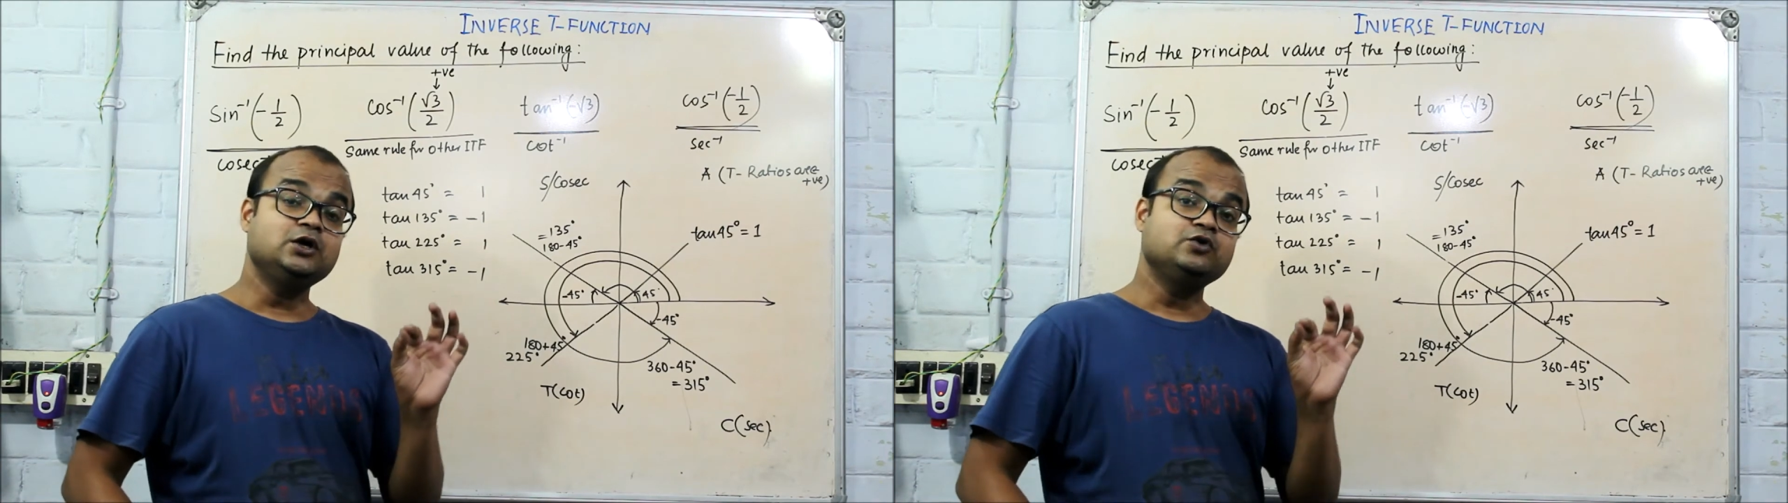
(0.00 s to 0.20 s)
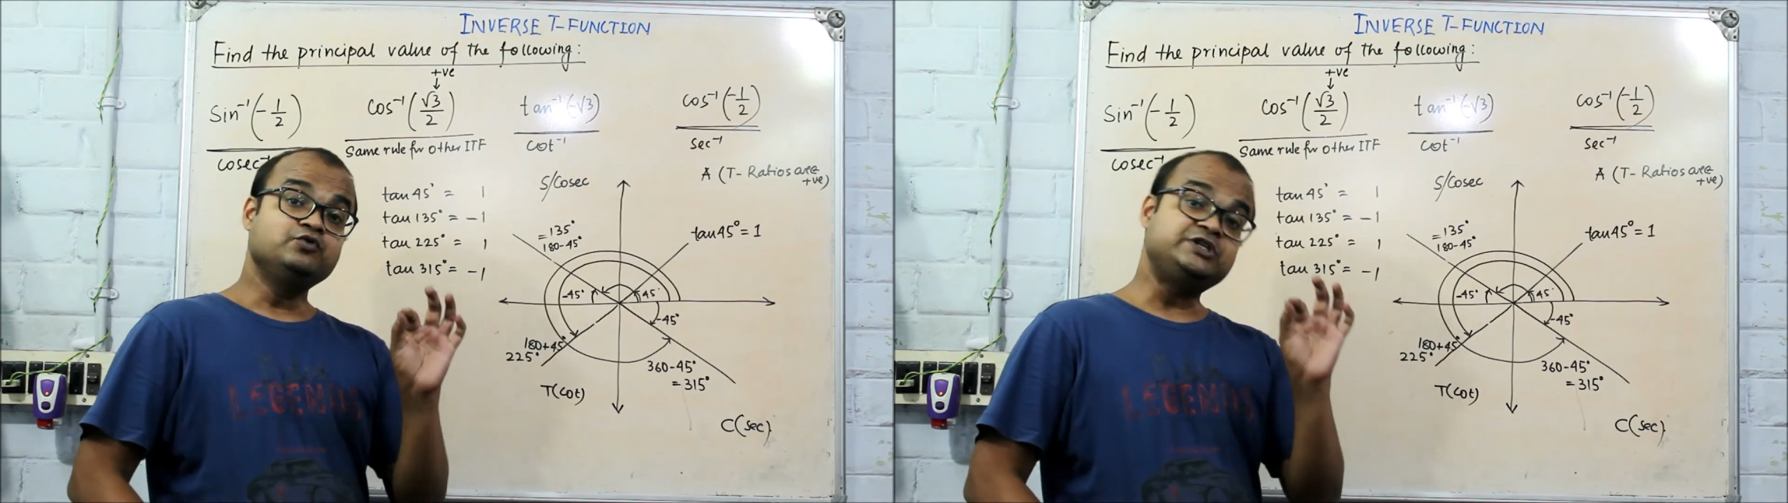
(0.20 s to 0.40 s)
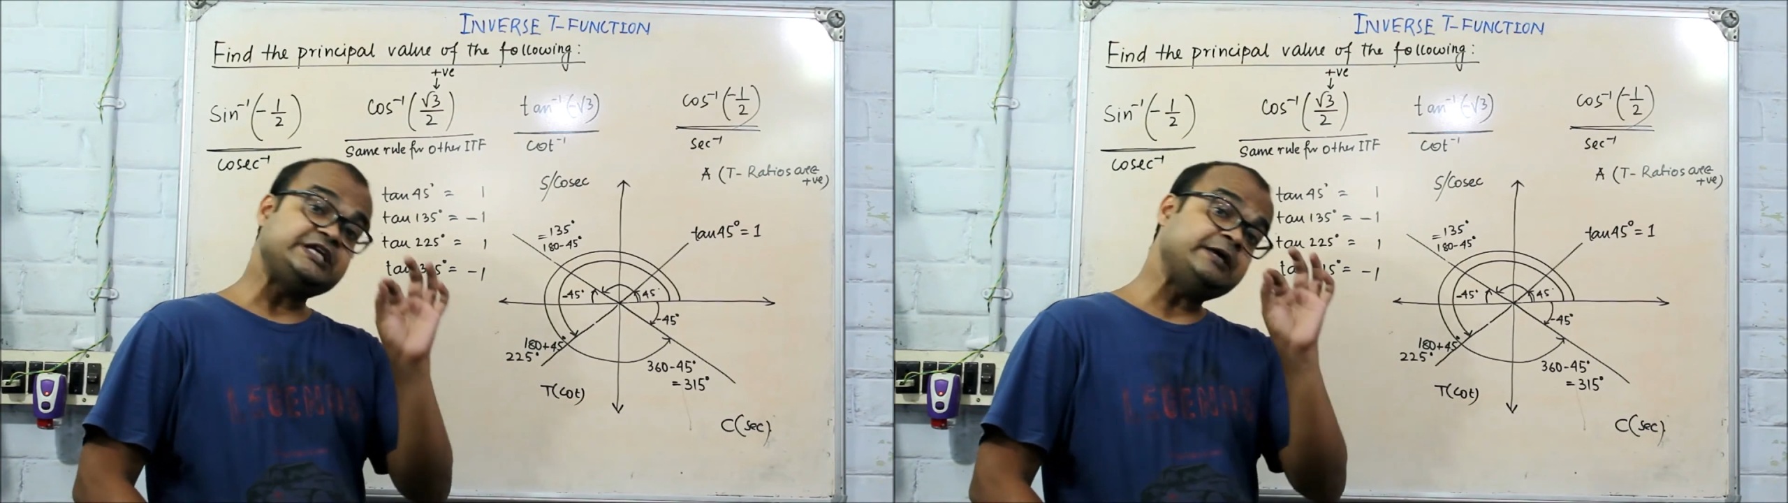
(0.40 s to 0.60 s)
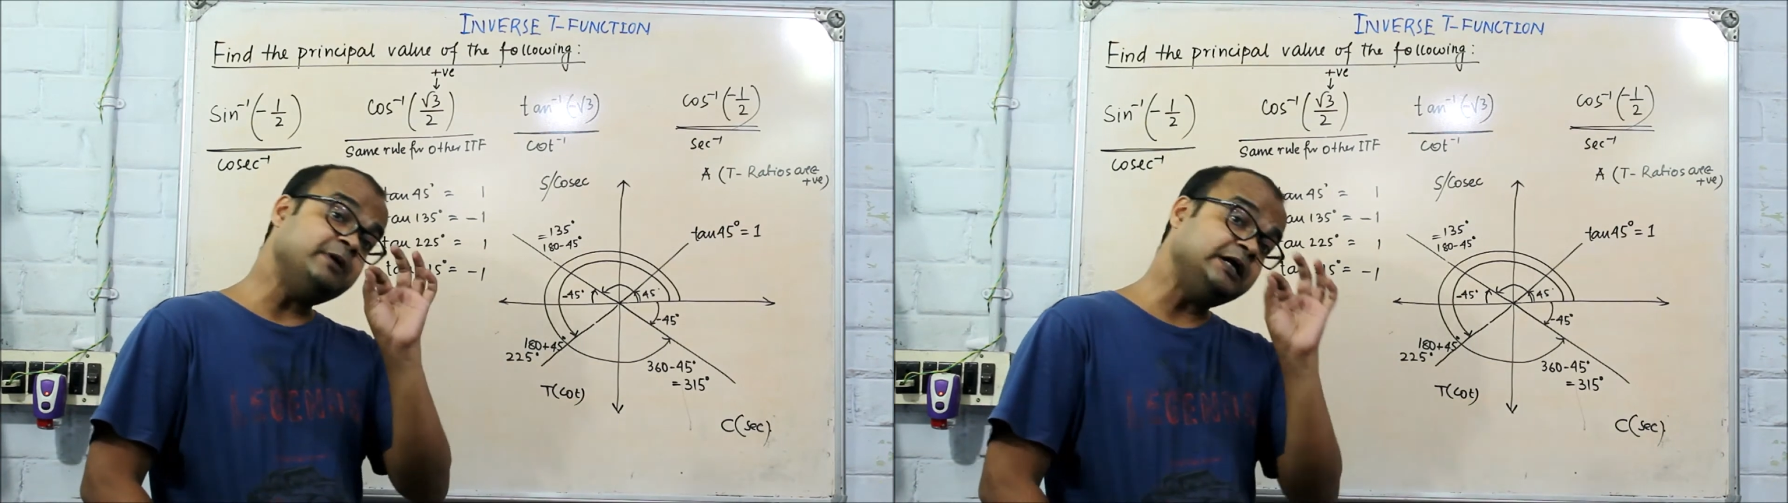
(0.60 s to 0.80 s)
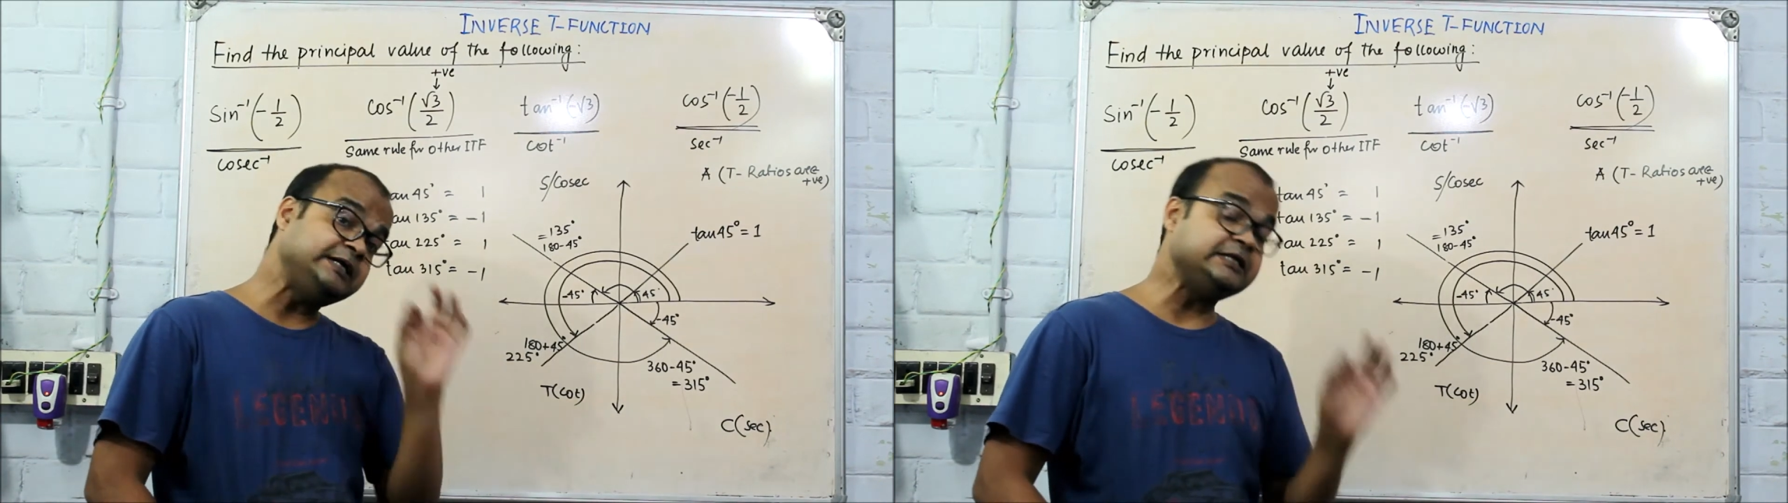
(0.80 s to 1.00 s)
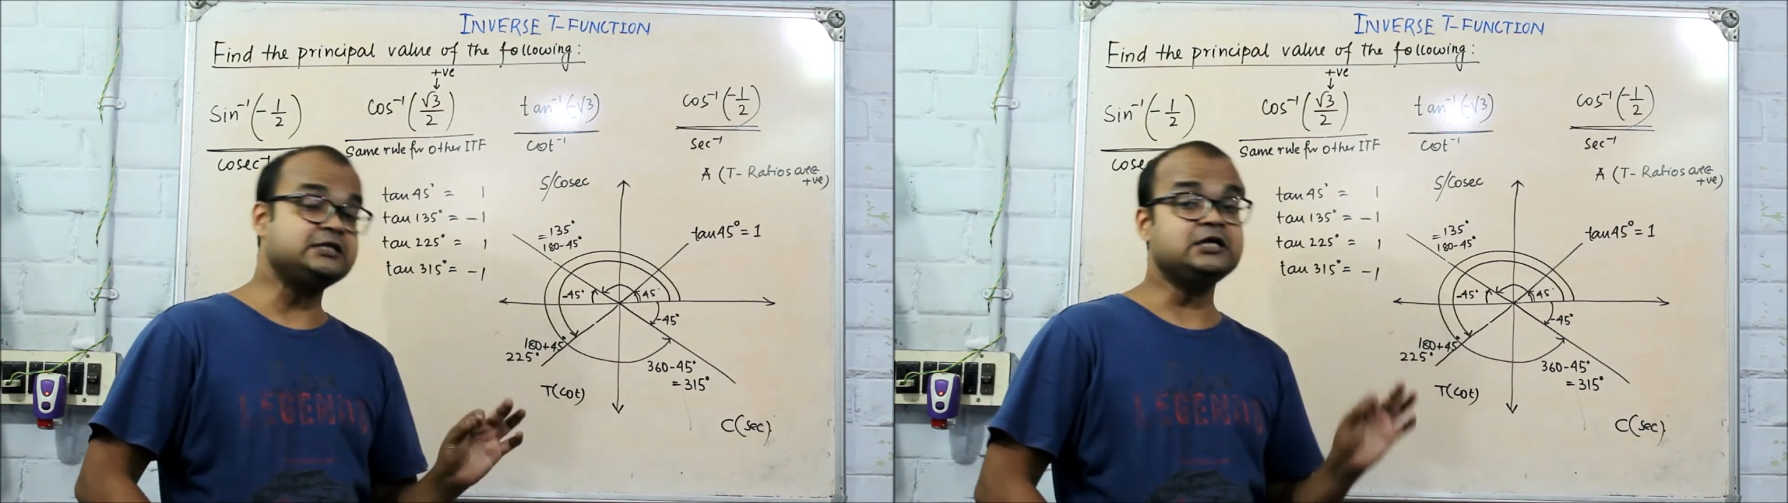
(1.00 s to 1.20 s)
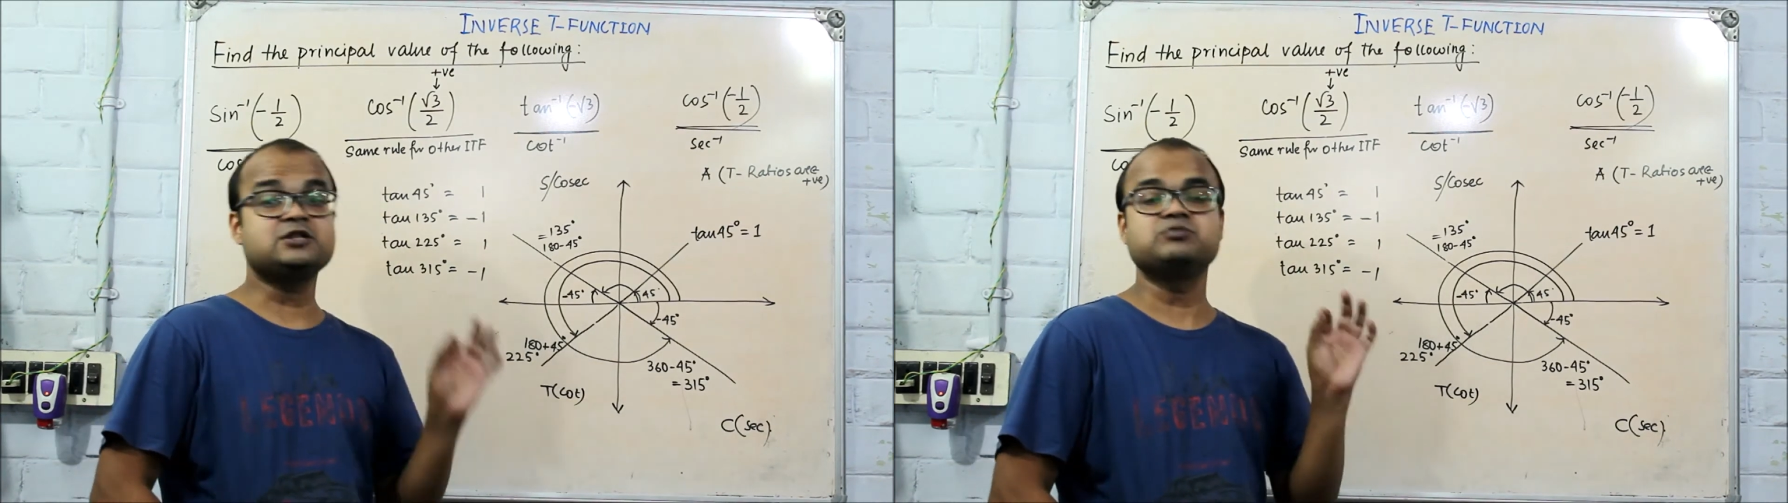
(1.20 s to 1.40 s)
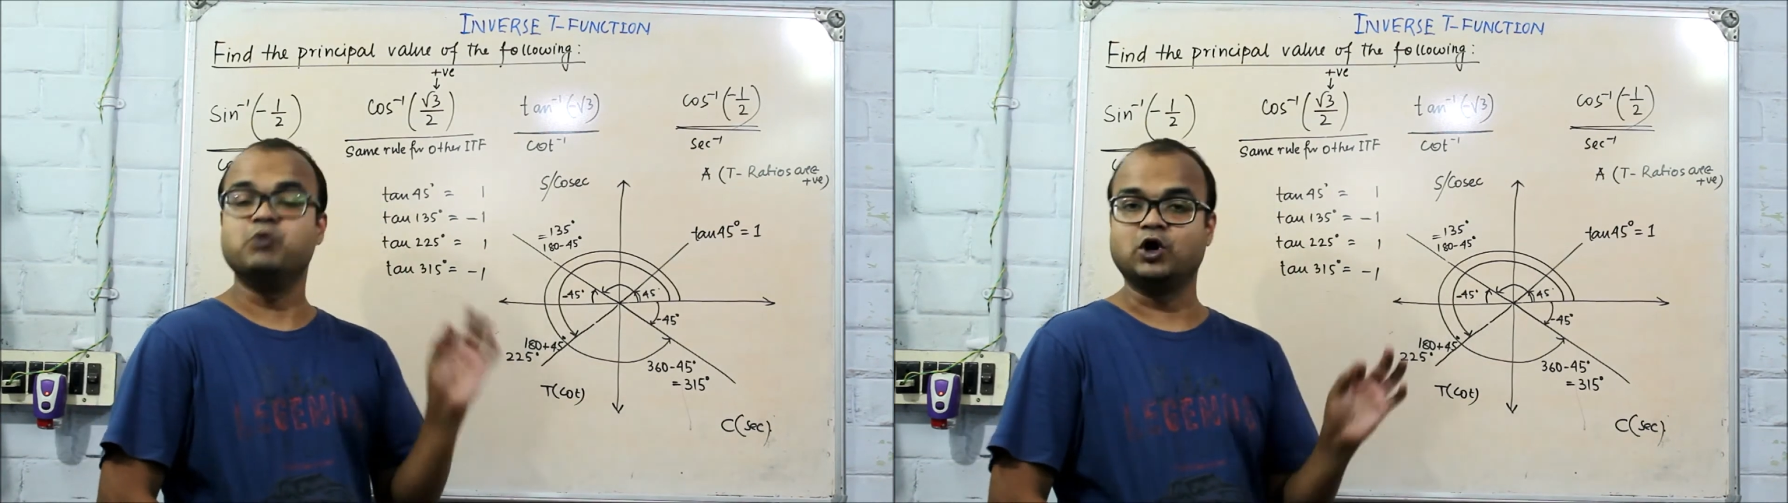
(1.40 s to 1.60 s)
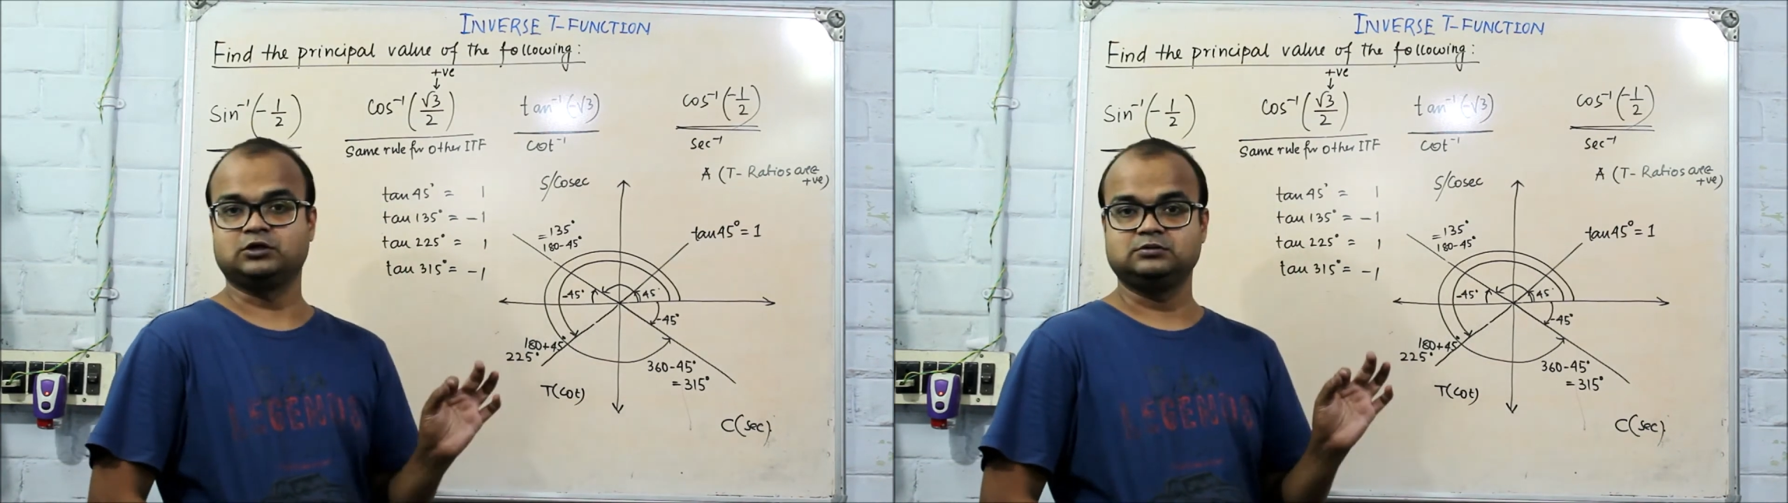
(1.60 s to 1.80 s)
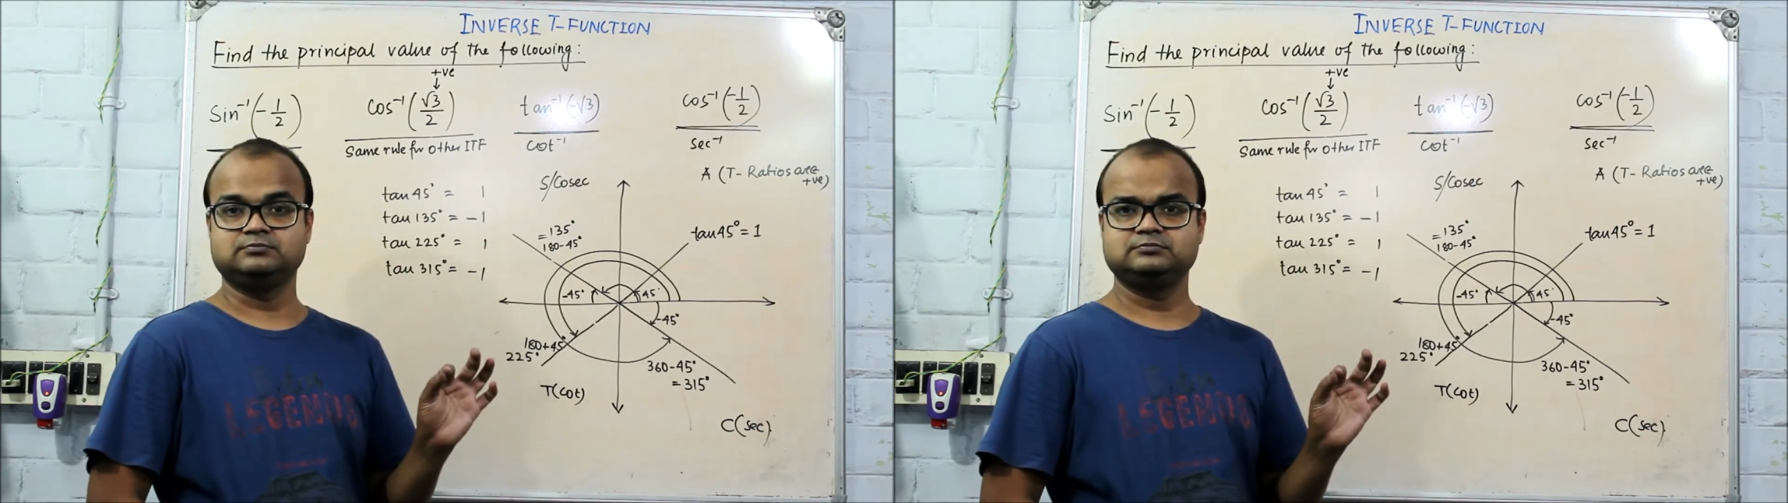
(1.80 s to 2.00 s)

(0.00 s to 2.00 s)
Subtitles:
whichever it is a small.